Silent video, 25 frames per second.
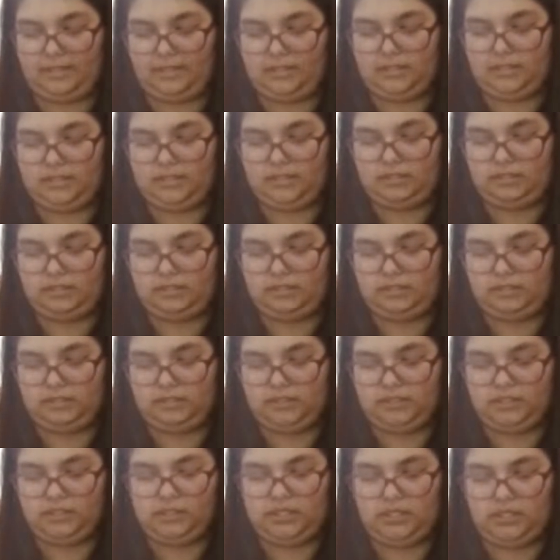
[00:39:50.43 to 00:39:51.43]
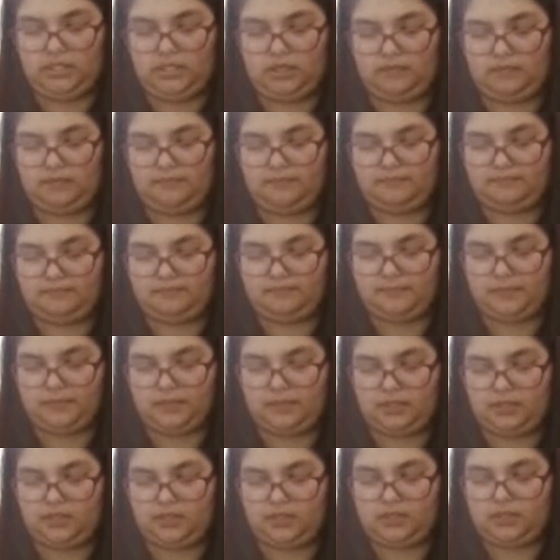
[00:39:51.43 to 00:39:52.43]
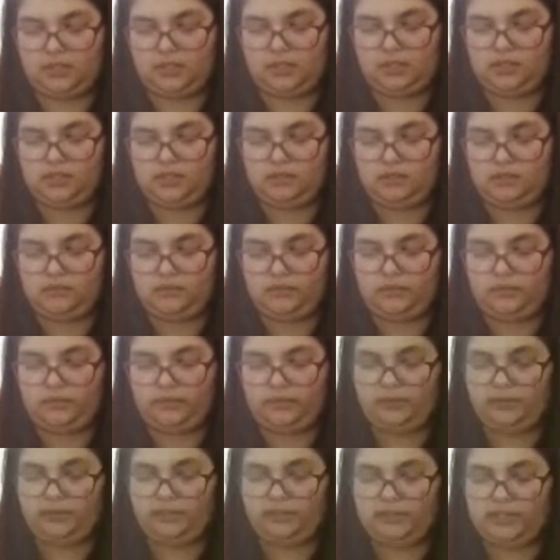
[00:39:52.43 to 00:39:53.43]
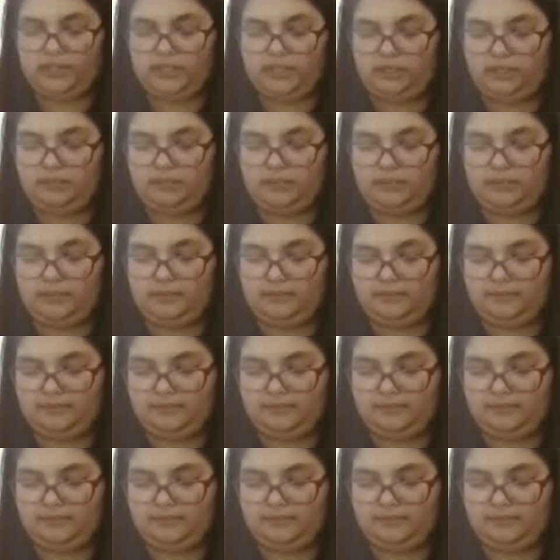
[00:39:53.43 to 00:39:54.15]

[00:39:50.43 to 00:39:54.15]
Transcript: She was there when we were shopping.